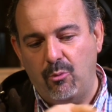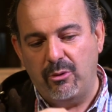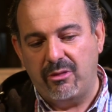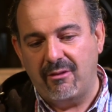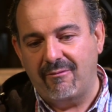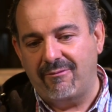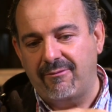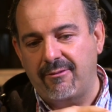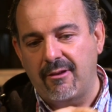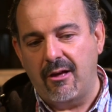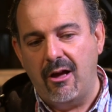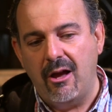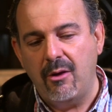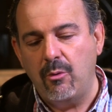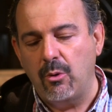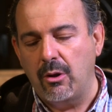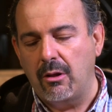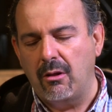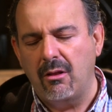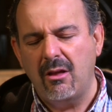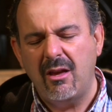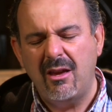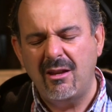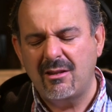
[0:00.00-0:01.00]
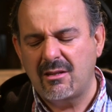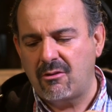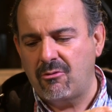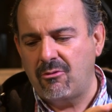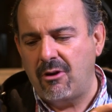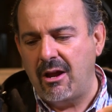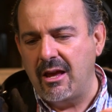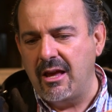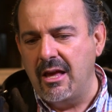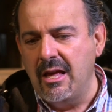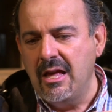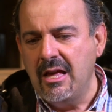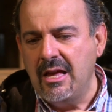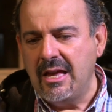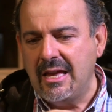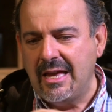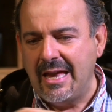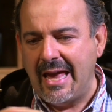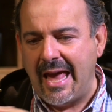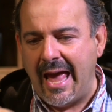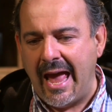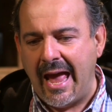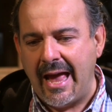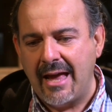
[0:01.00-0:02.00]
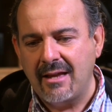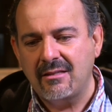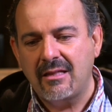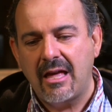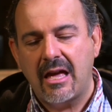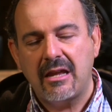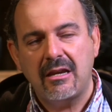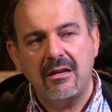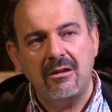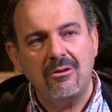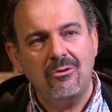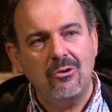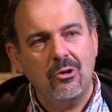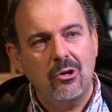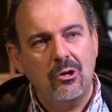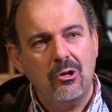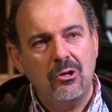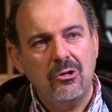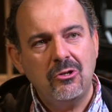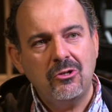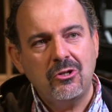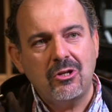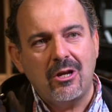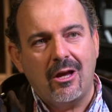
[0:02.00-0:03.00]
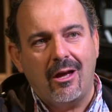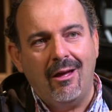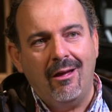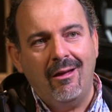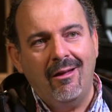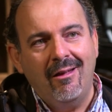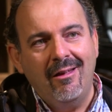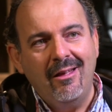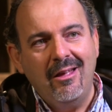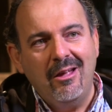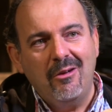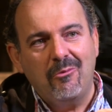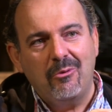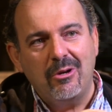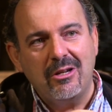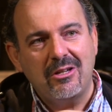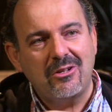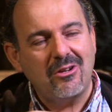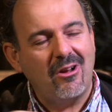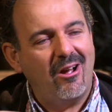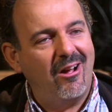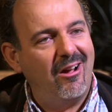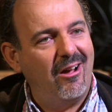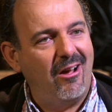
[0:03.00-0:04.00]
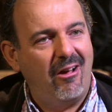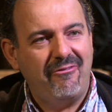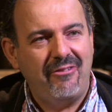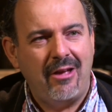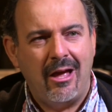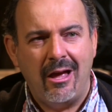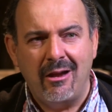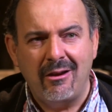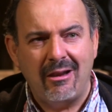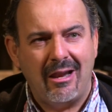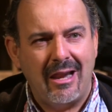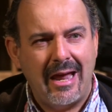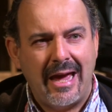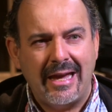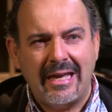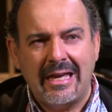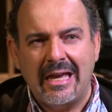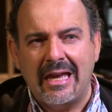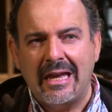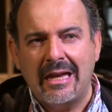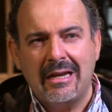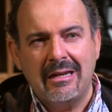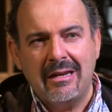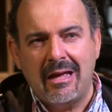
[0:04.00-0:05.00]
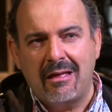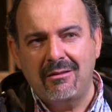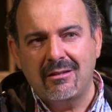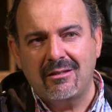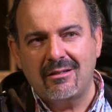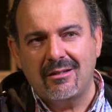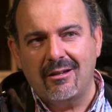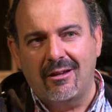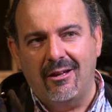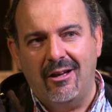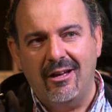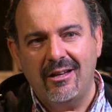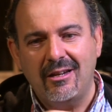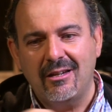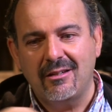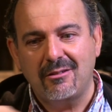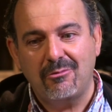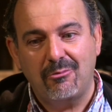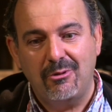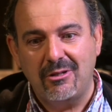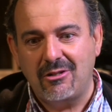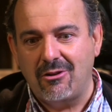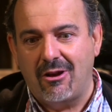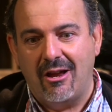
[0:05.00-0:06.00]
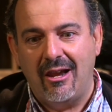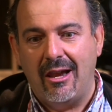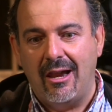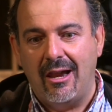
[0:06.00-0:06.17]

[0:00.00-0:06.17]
with the flywheel, it's great. It has that inertia, which I found lacking in other sliders, which I